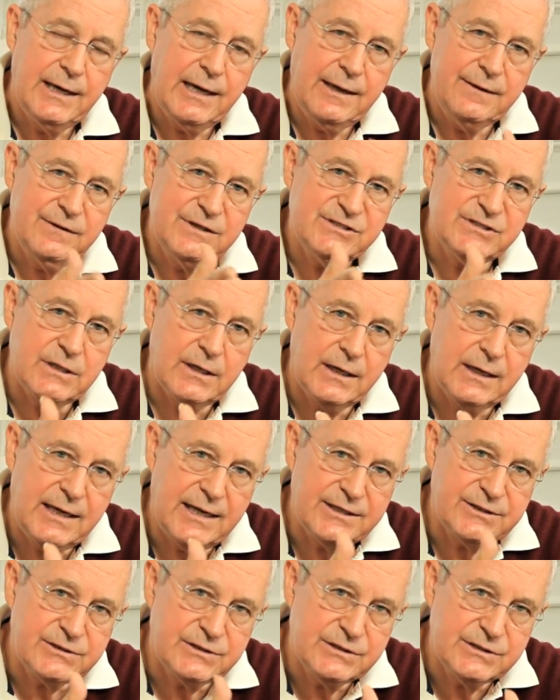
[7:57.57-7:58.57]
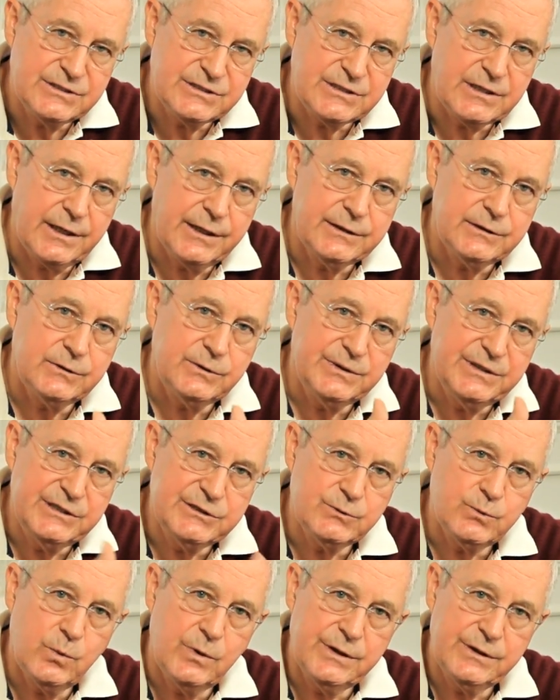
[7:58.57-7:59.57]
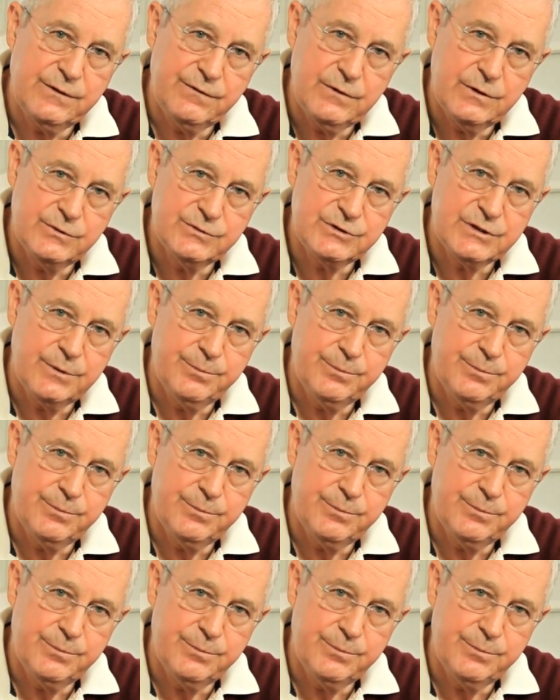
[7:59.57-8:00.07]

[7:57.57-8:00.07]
And this election cycle is one of those